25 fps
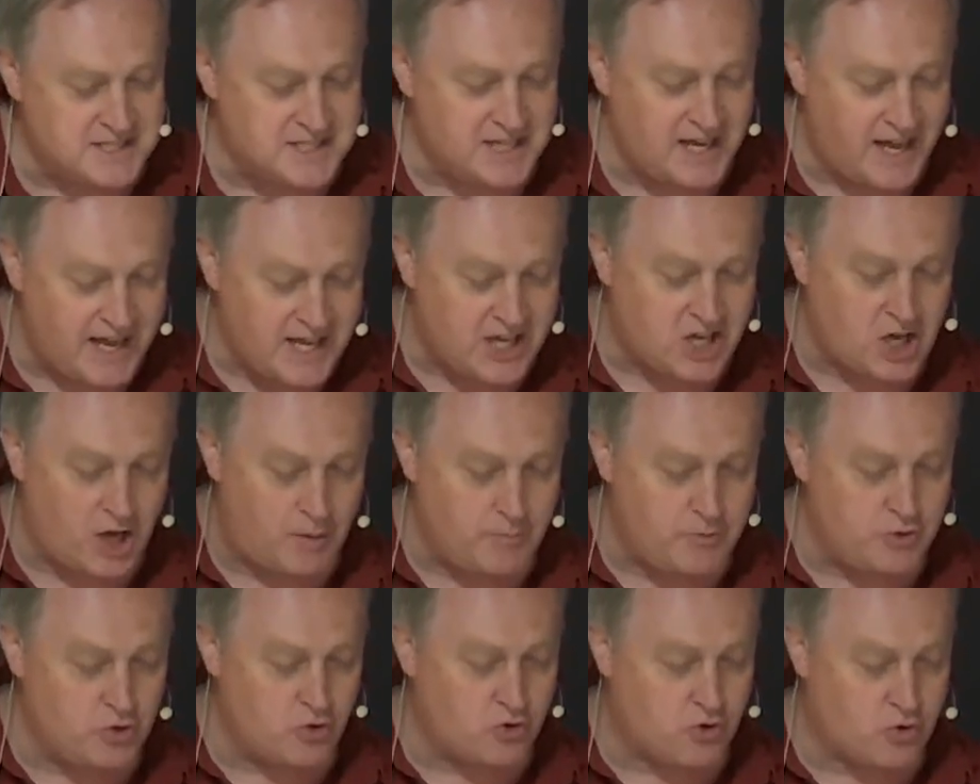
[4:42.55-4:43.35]
take
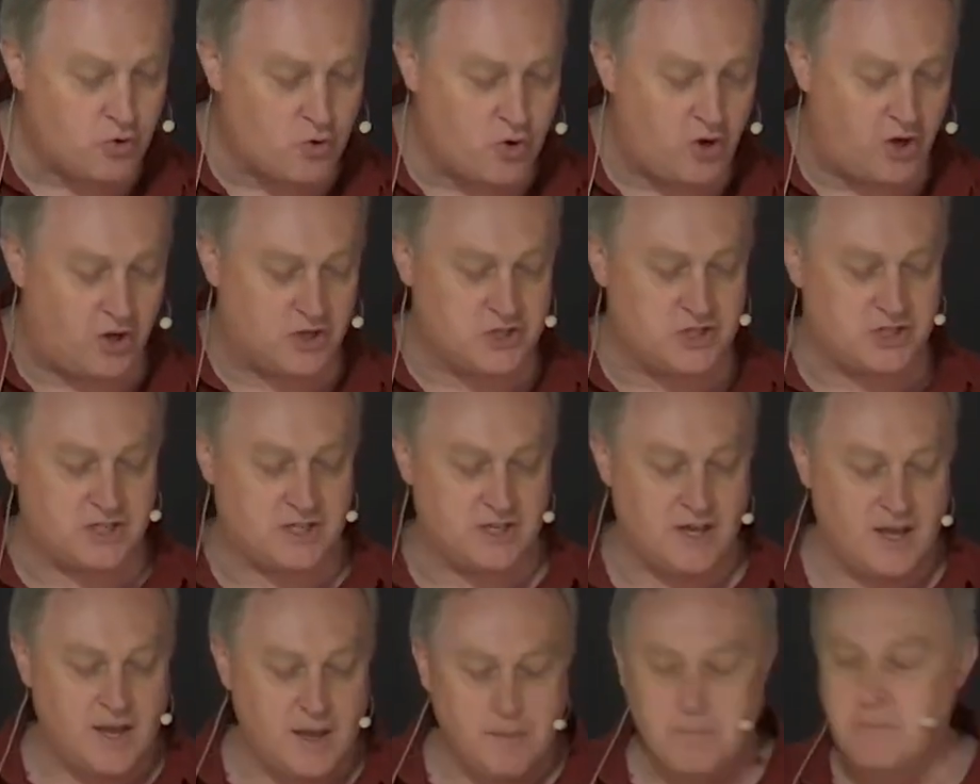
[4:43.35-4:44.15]
up your cross
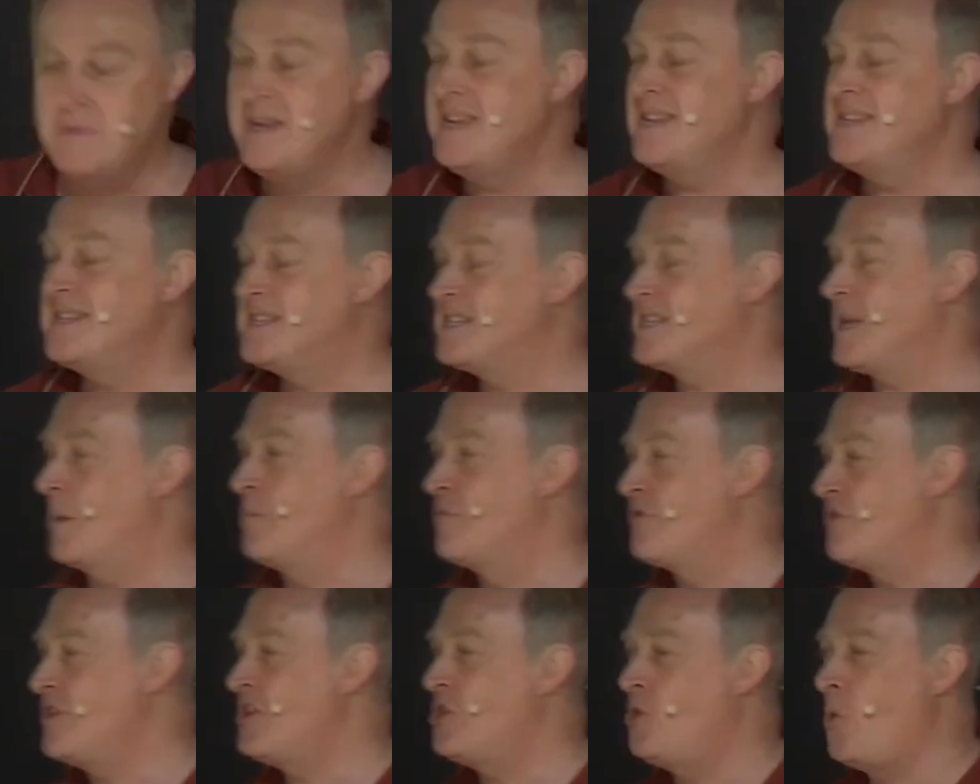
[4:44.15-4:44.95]
means
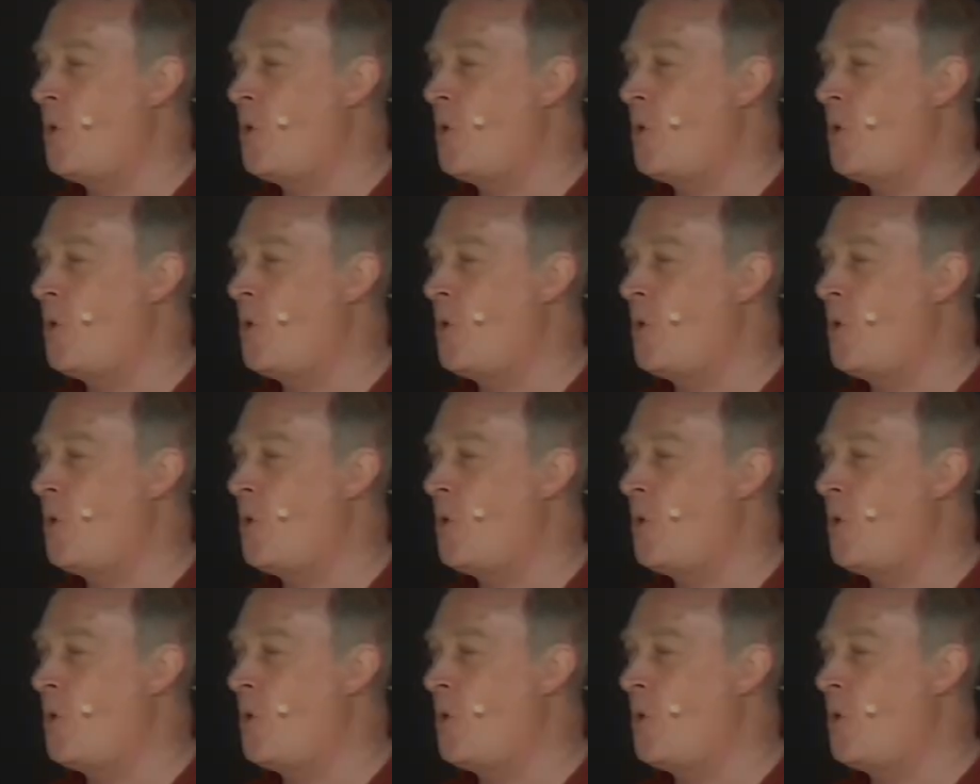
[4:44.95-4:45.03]
something